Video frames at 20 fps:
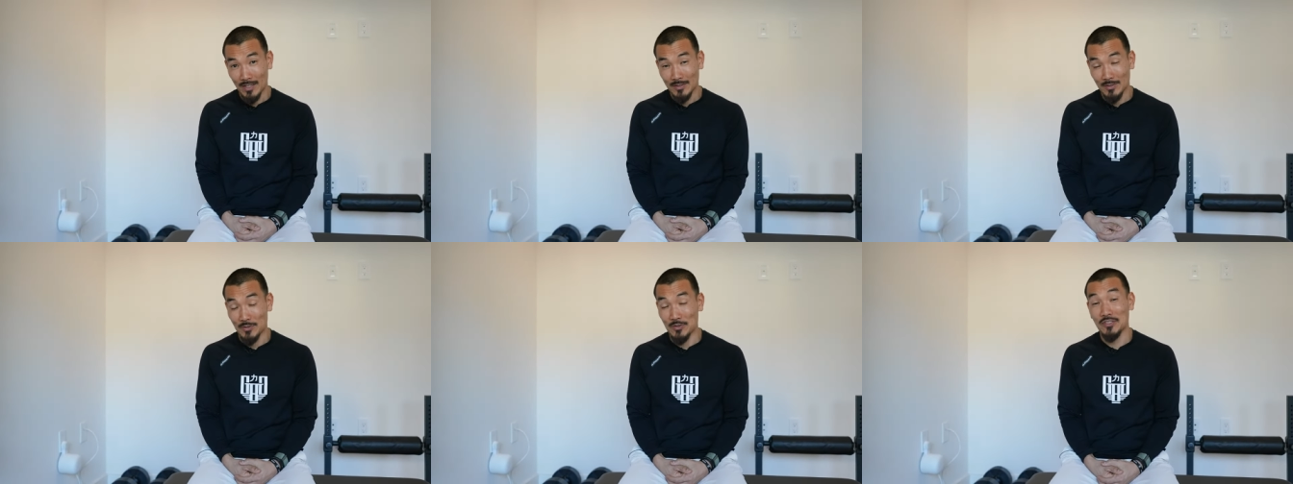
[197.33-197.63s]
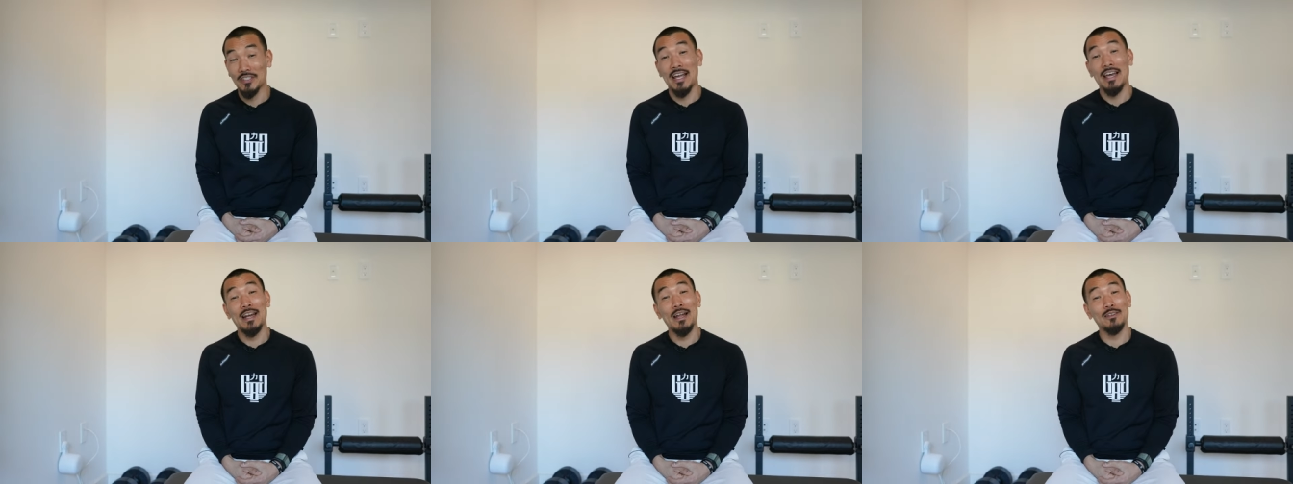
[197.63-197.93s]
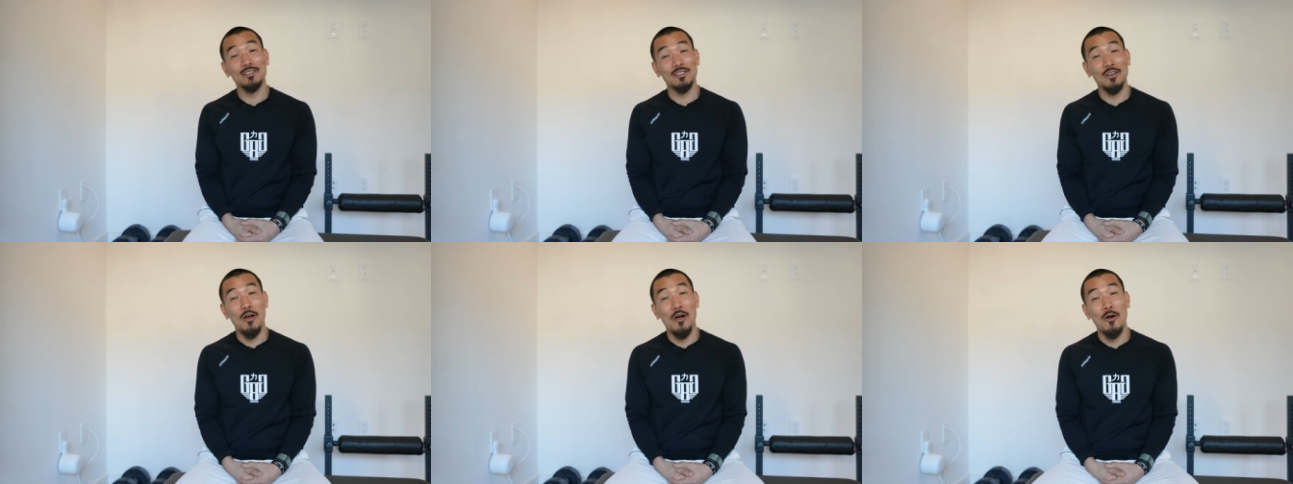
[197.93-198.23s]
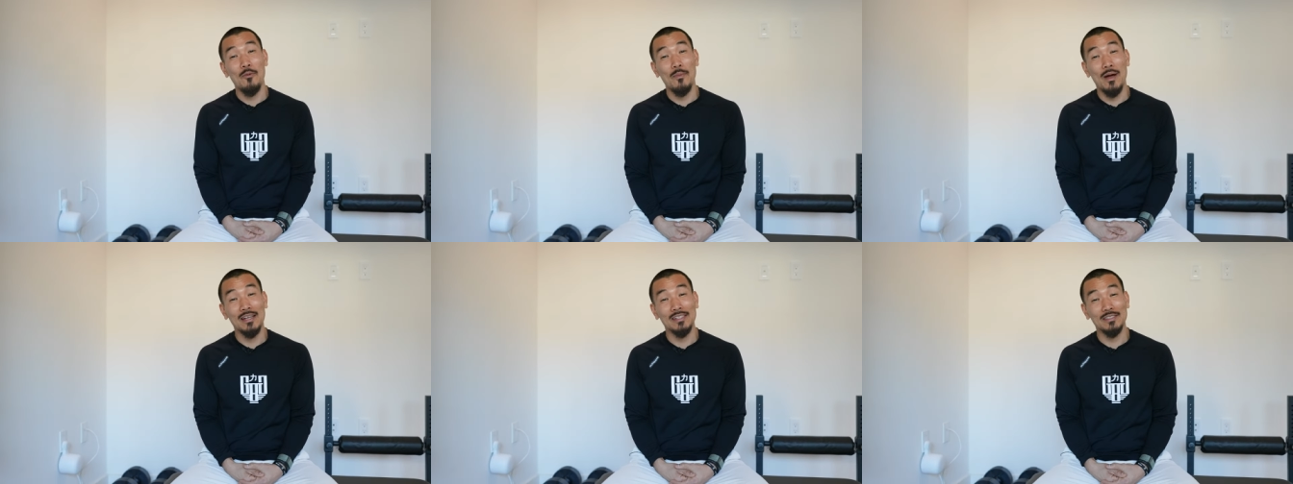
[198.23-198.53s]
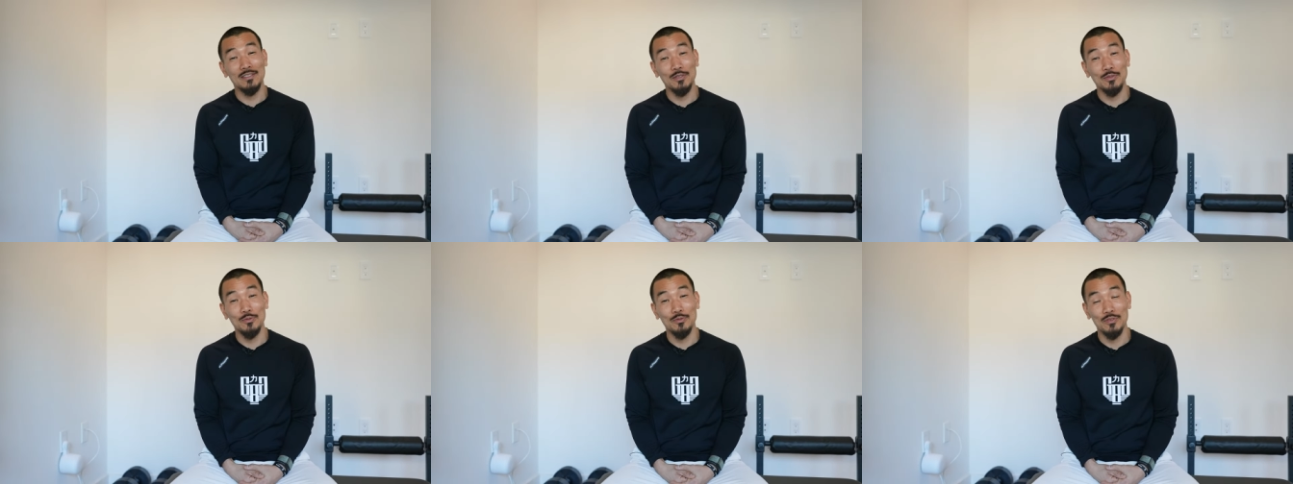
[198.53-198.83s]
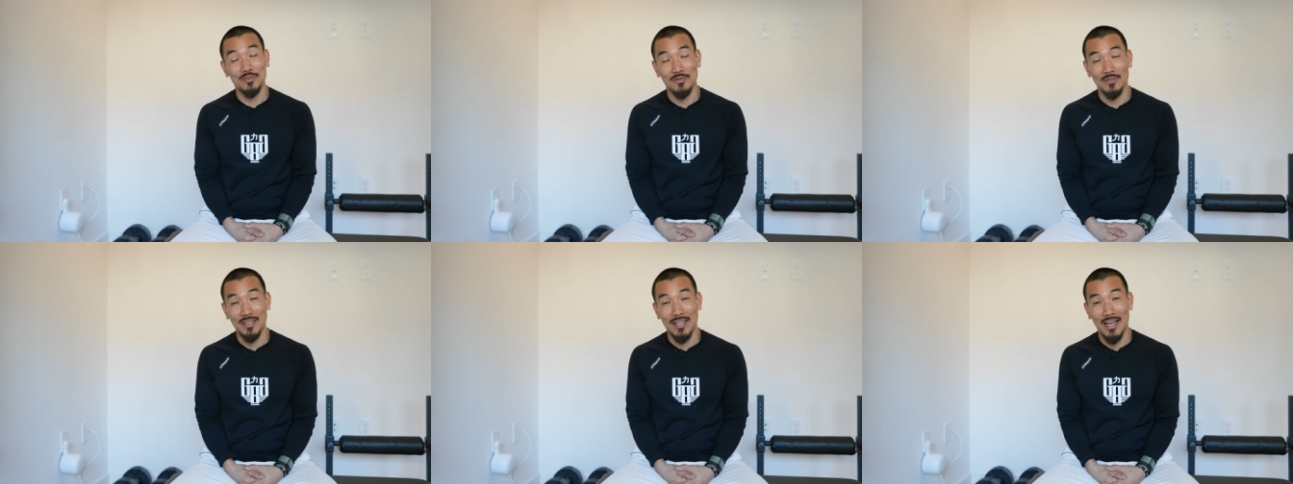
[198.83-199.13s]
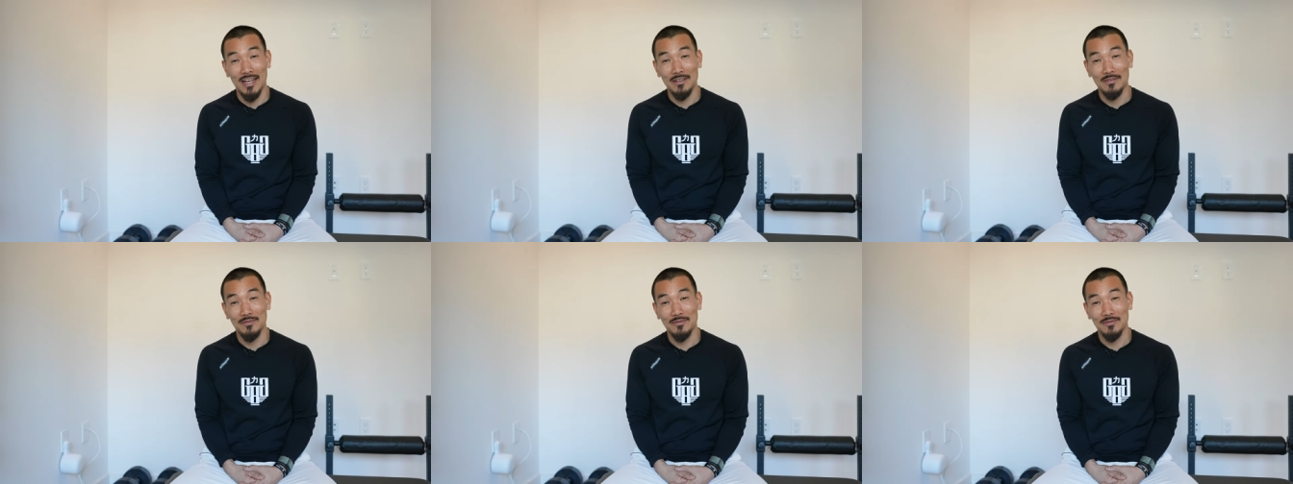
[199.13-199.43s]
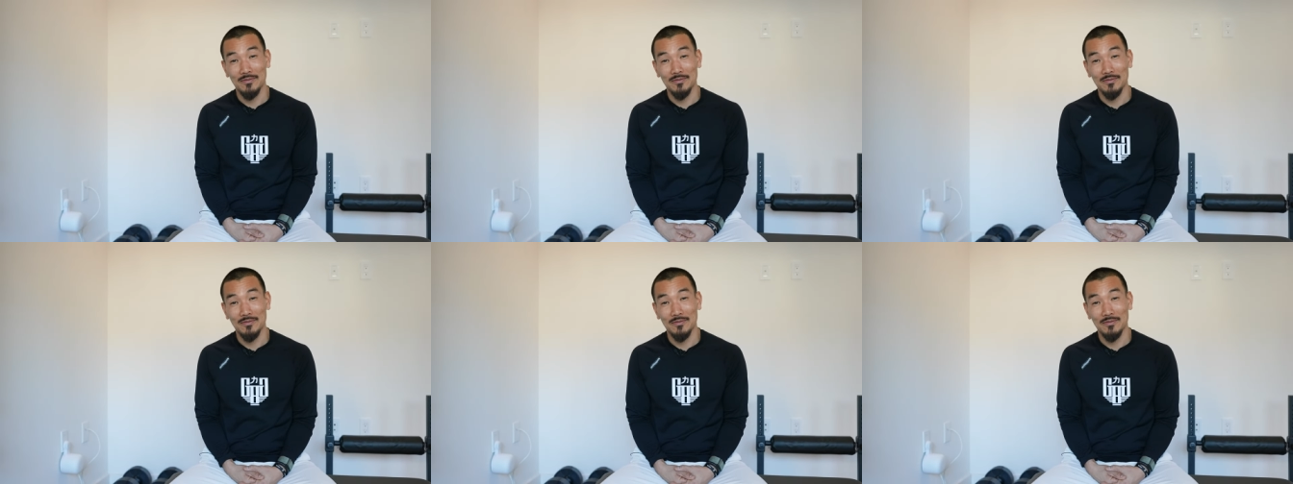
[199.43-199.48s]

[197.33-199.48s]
So shout out to all my students for life.